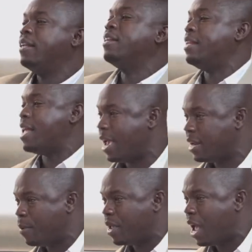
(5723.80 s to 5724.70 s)
Nanya,
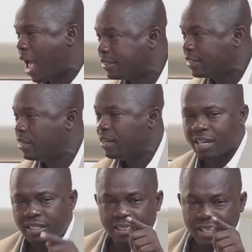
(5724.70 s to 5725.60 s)
the man, Aje.
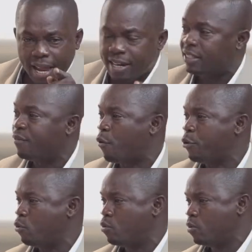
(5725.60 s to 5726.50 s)
This is NDC for you.